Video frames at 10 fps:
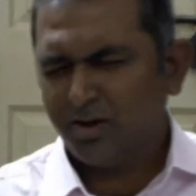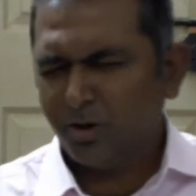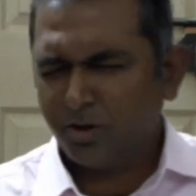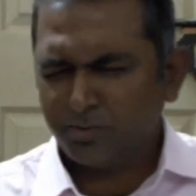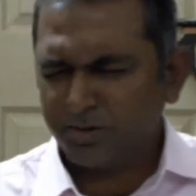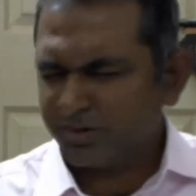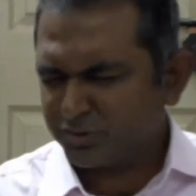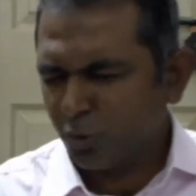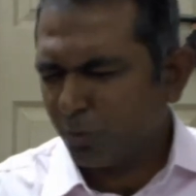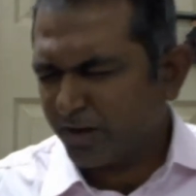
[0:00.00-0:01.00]
Or where there was
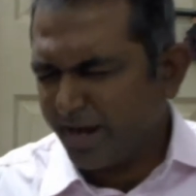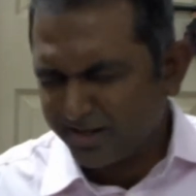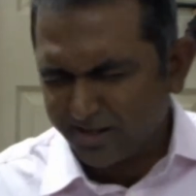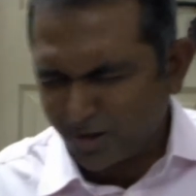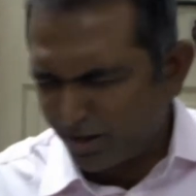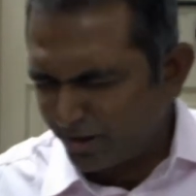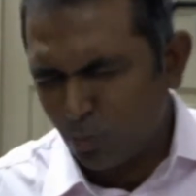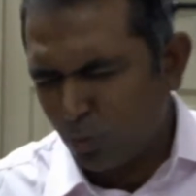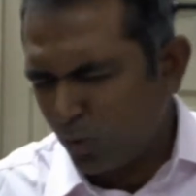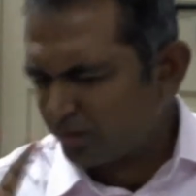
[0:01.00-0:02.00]
no lighting. I don't
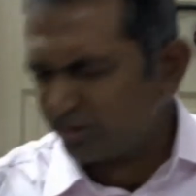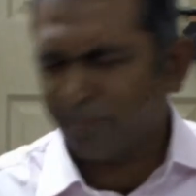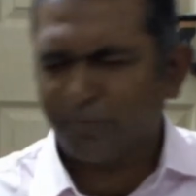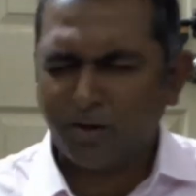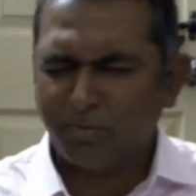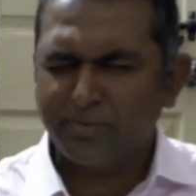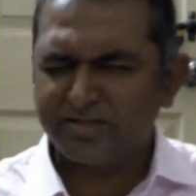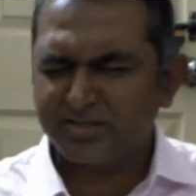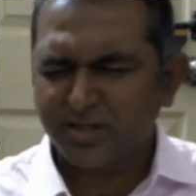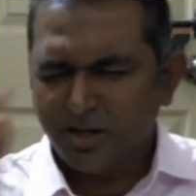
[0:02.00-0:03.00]
know what the problem
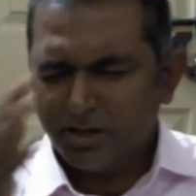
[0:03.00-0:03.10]
is.